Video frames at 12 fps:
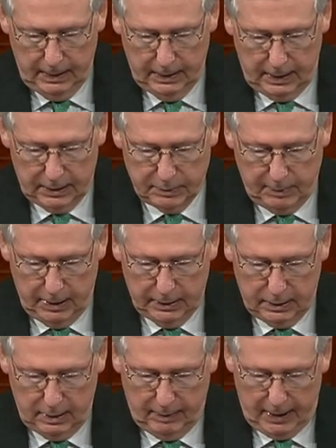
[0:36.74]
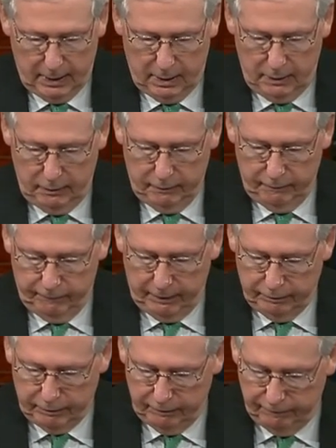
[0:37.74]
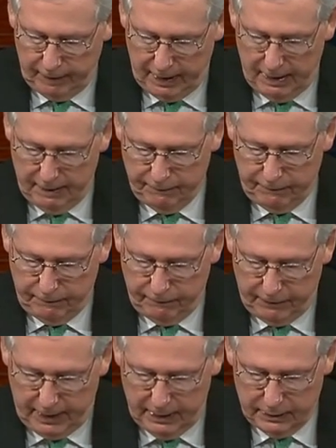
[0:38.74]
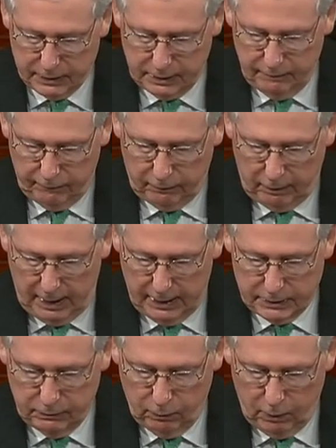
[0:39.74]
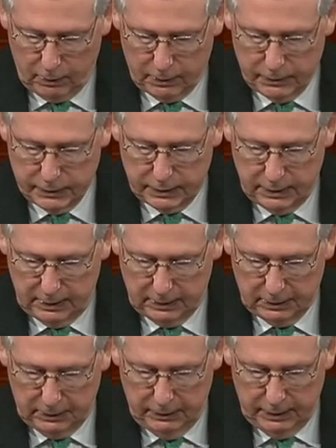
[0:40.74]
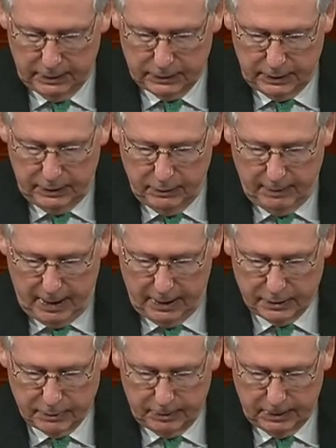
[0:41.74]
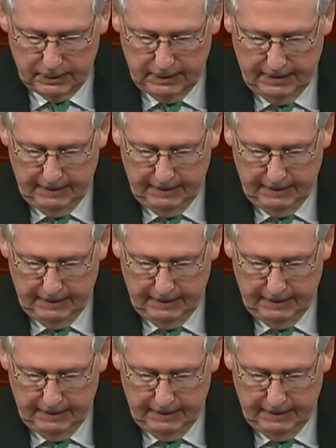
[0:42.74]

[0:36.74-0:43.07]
Next month, about 155,000 Verizon workers, including senior management,